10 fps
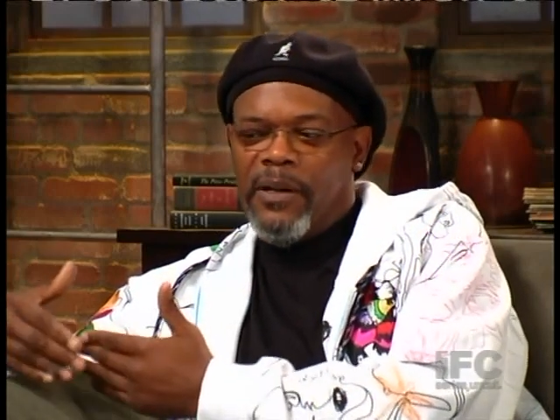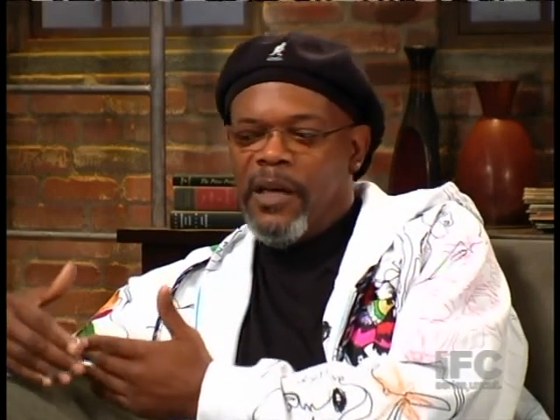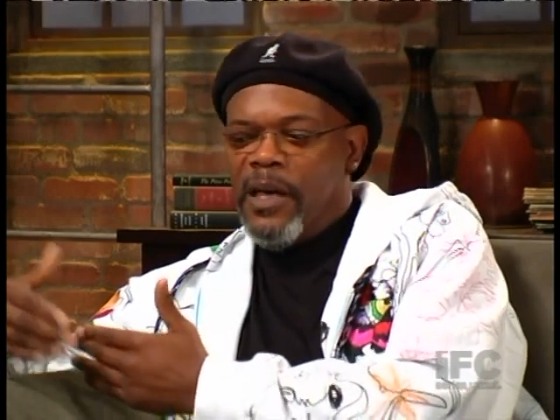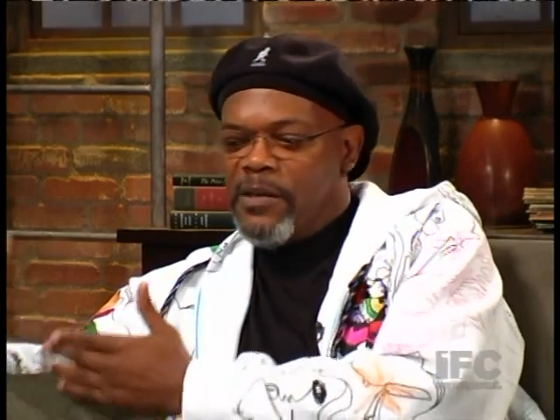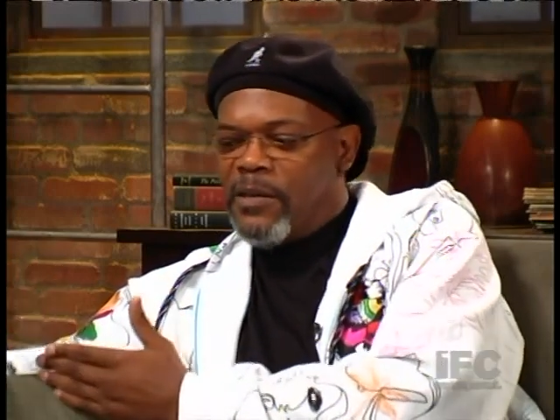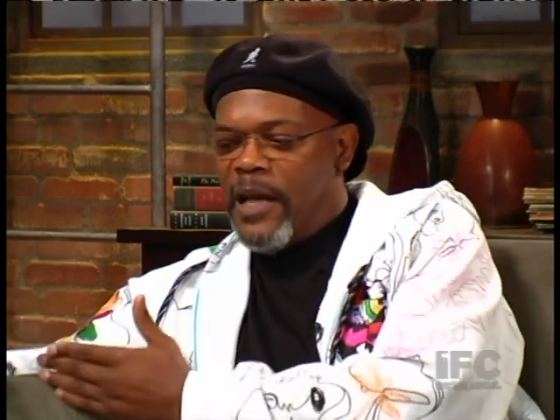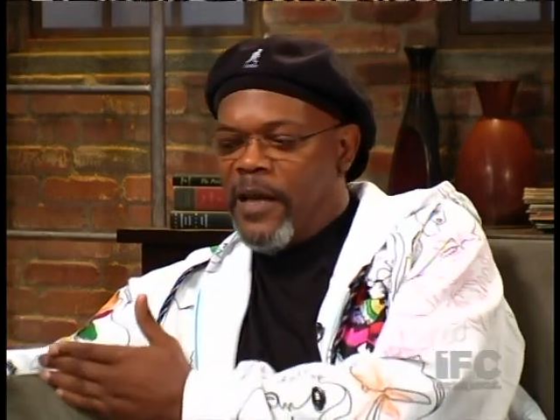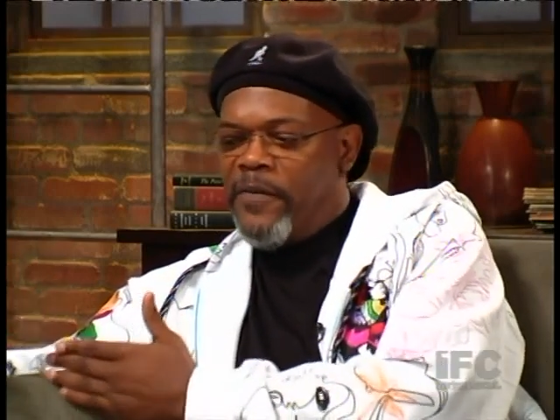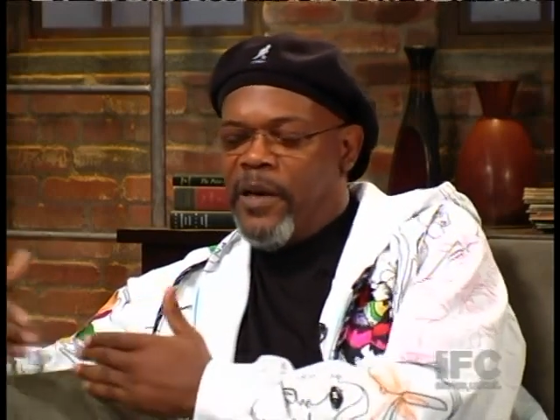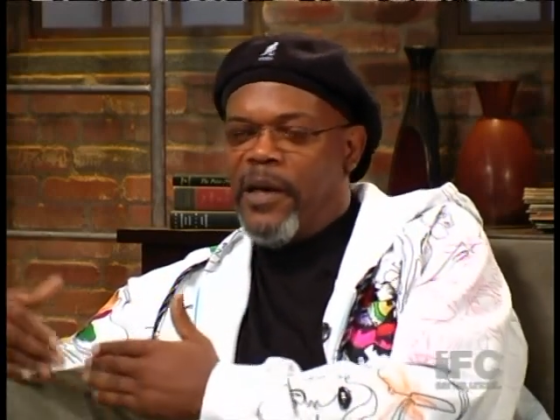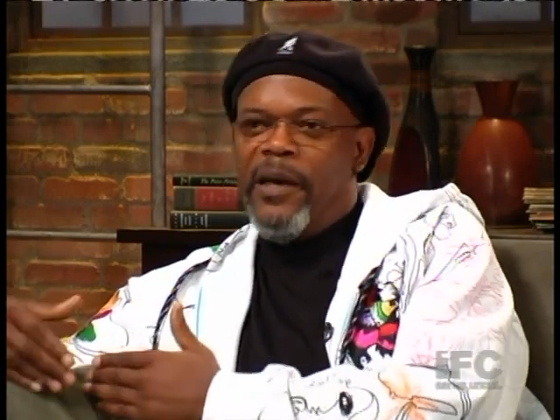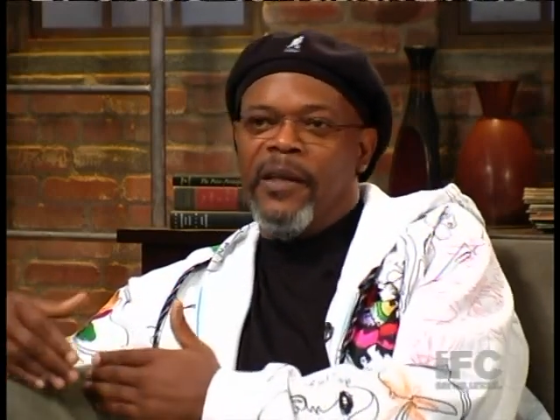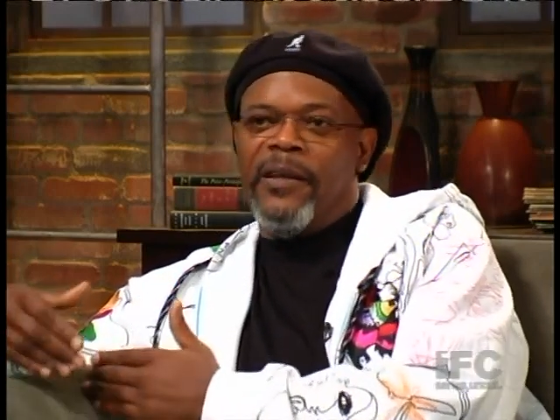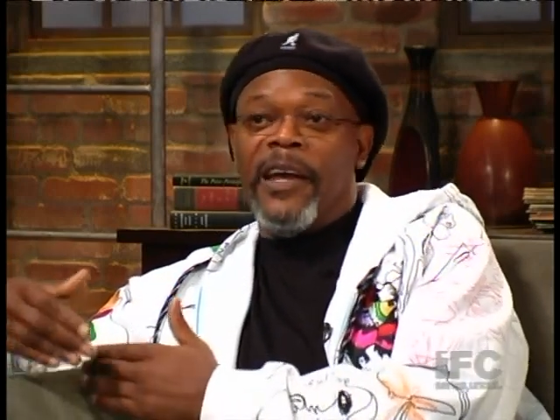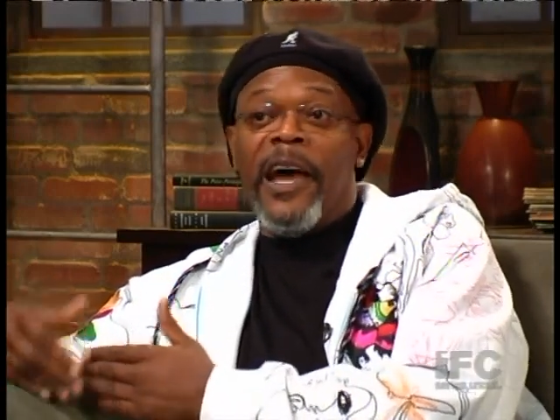his life
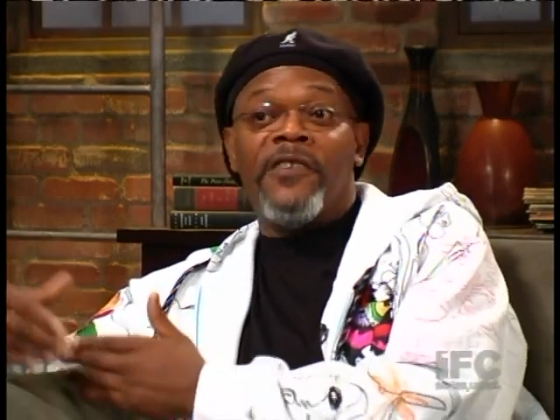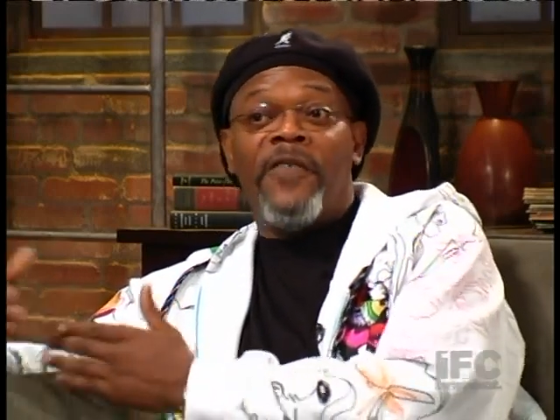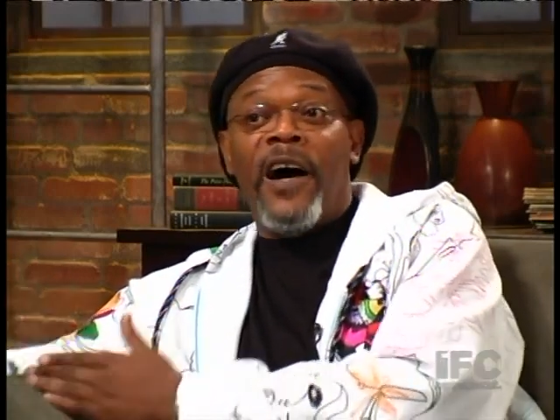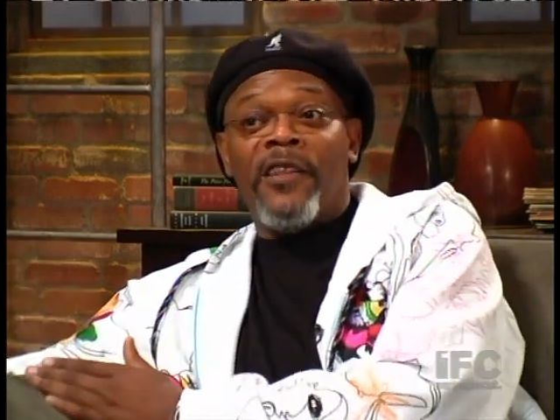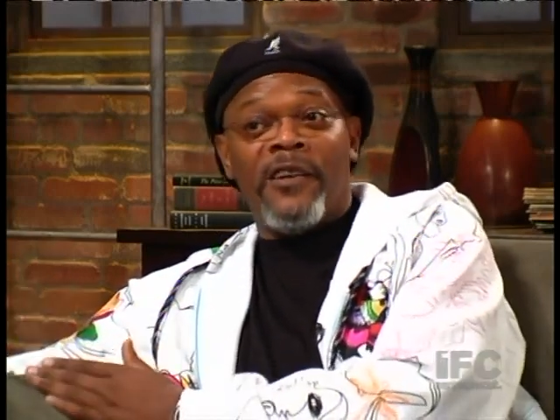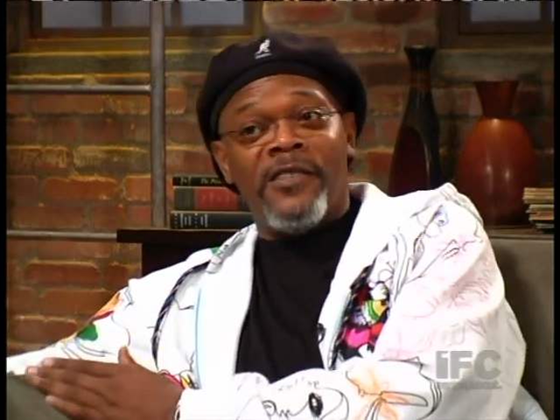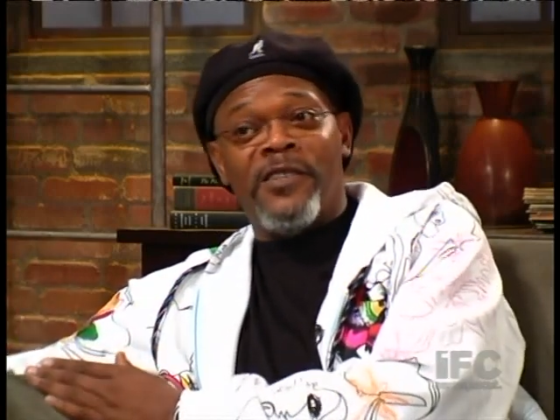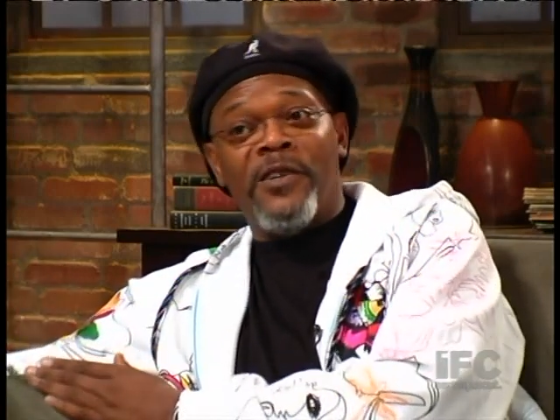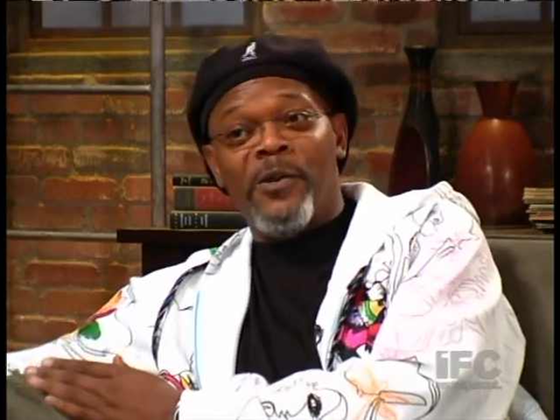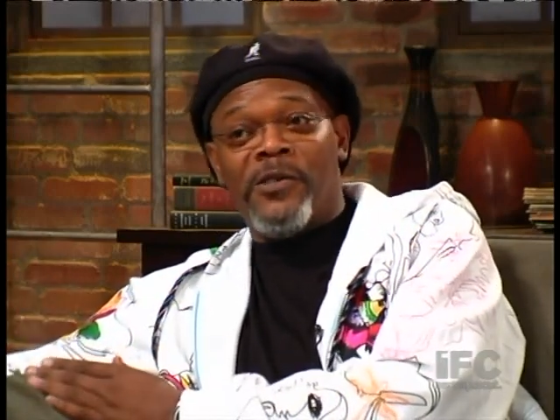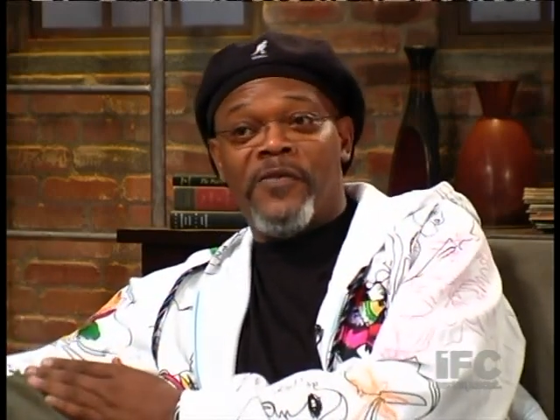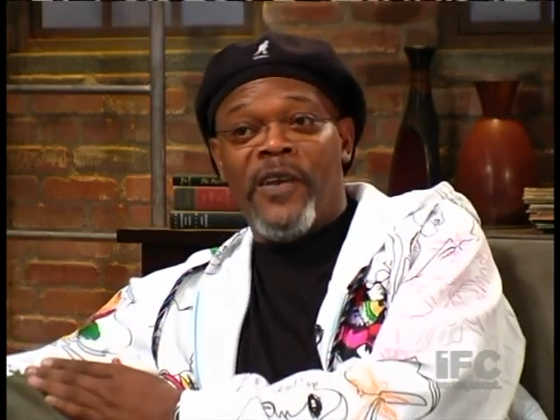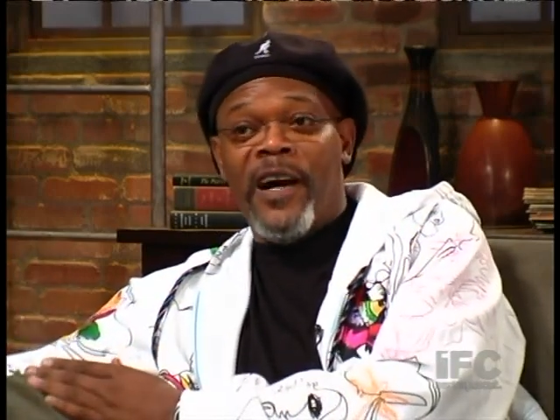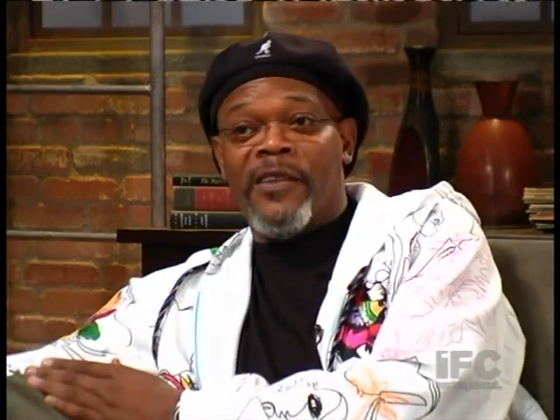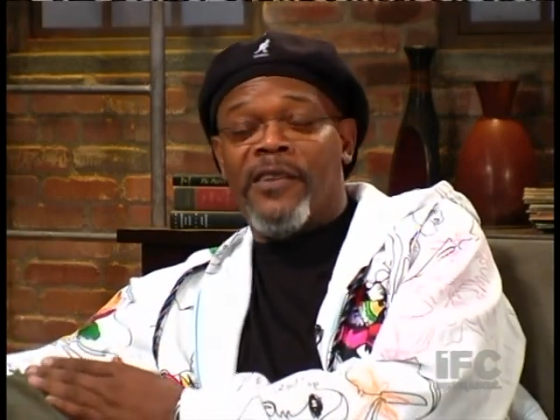and the guy's father, because he knows his
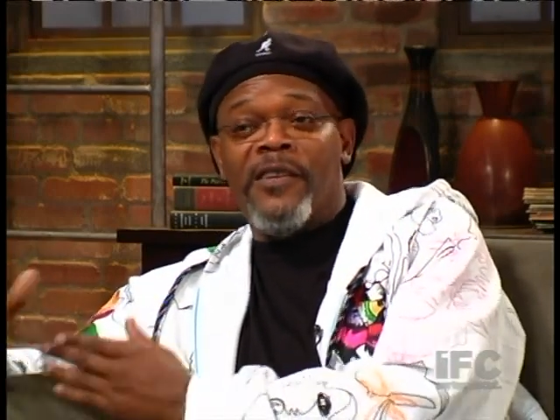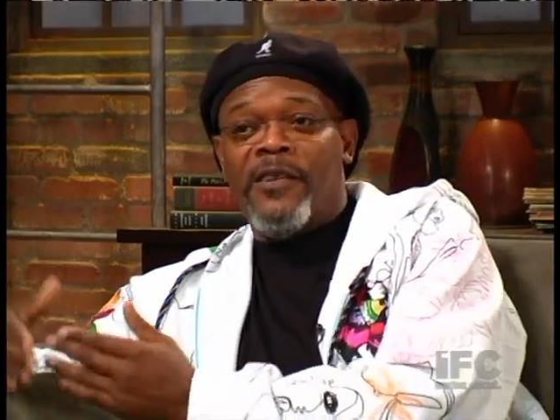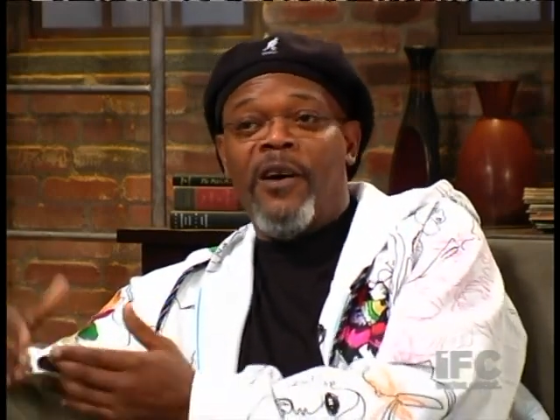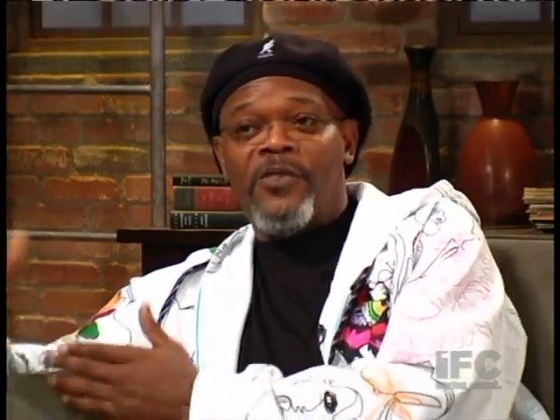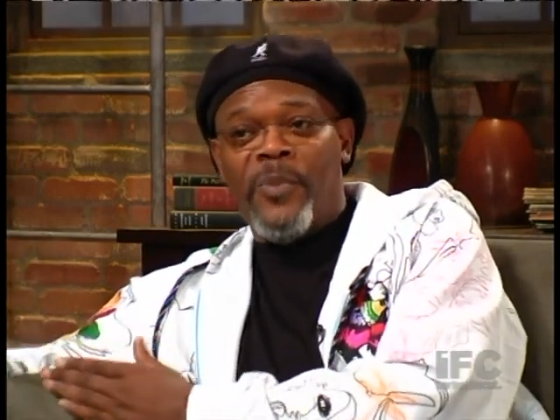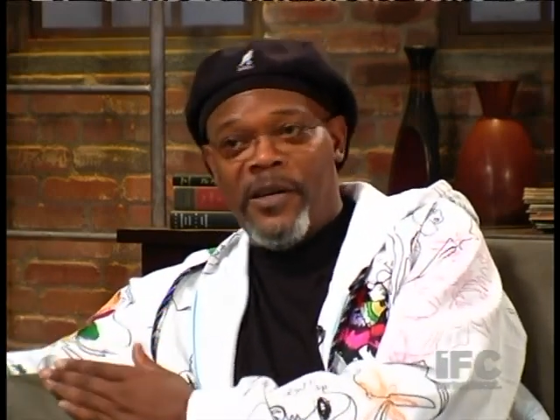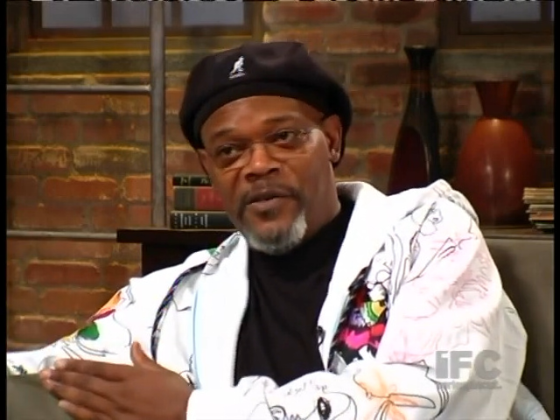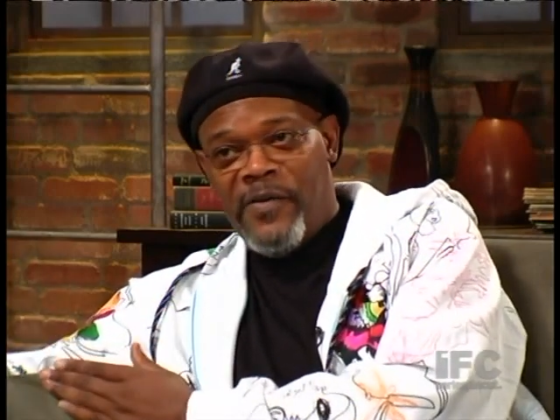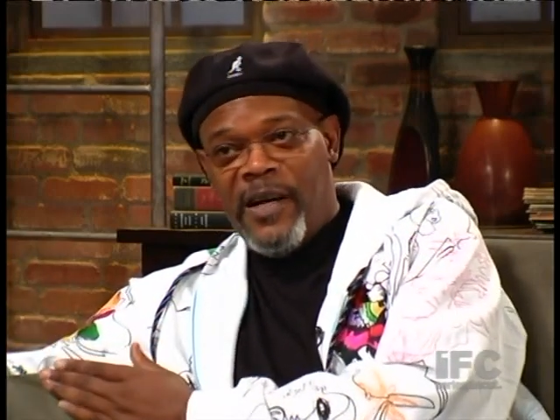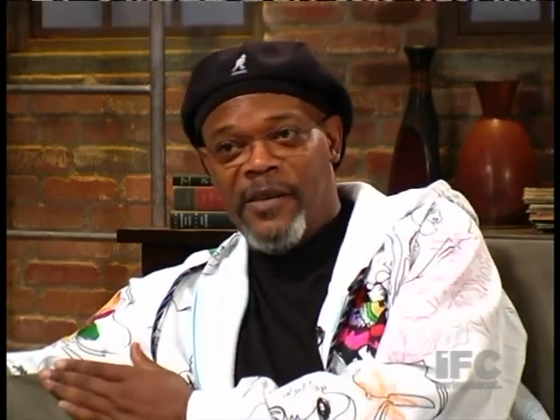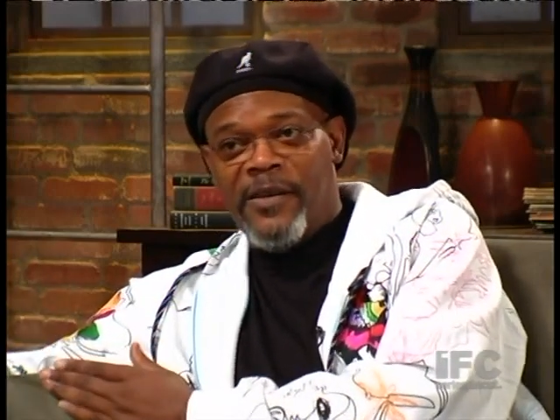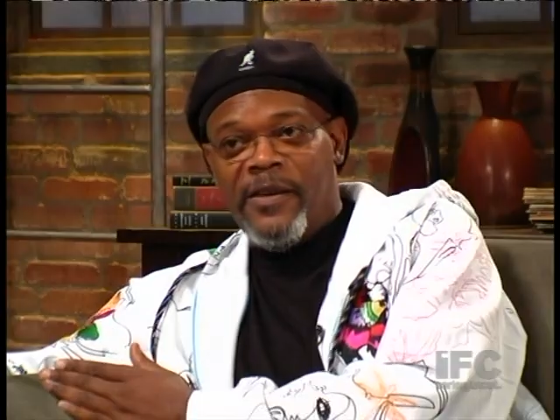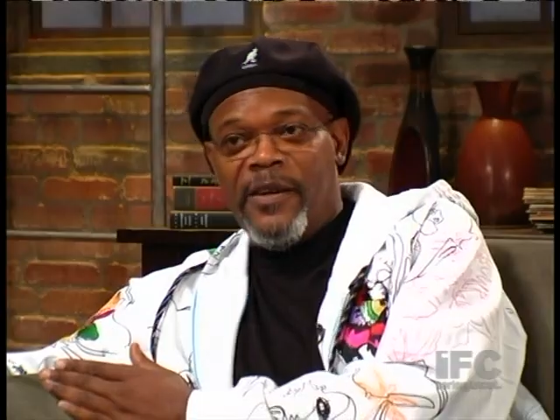father and he talks about his father.